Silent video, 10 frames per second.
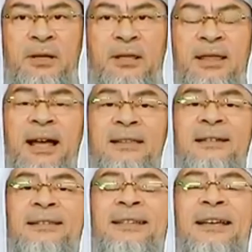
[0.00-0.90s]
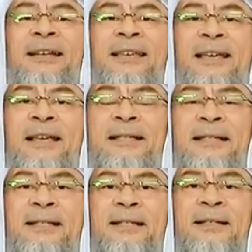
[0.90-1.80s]
that
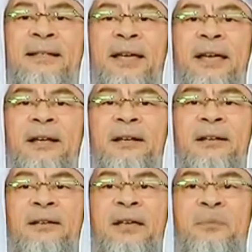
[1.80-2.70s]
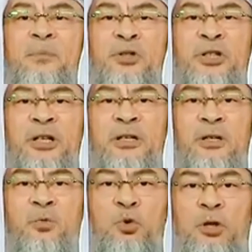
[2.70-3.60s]
Tankees in a
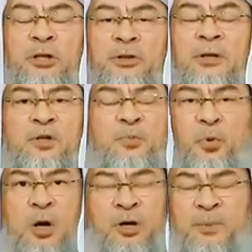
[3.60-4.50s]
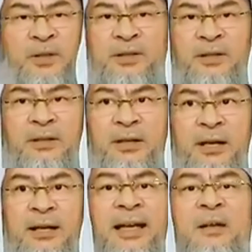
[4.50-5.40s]
particular word is prohibited
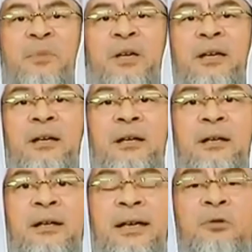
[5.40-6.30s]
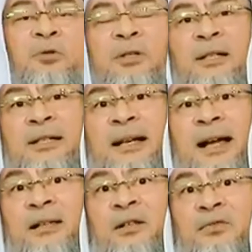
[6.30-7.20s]
and can be counted as an
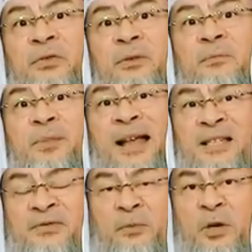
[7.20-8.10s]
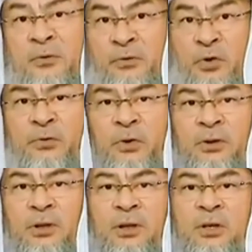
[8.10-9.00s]
act of blasphemy, of kufr.
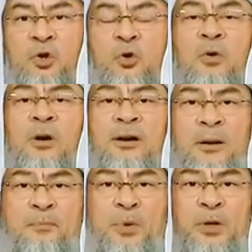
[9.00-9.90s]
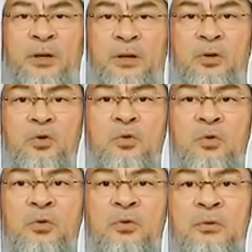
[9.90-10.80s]
So Rabb, you
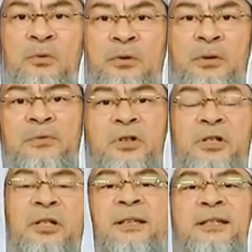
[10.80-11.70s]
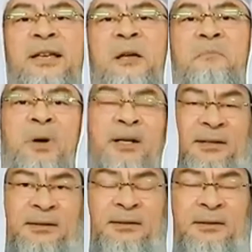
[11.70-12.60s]
reverse it and say bar.
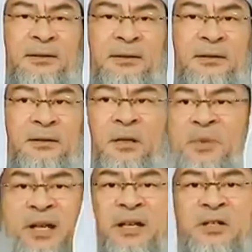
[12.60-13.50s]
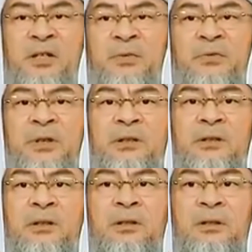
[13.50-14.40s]
The meaning is different,
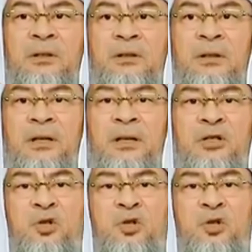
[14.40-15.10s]
and there's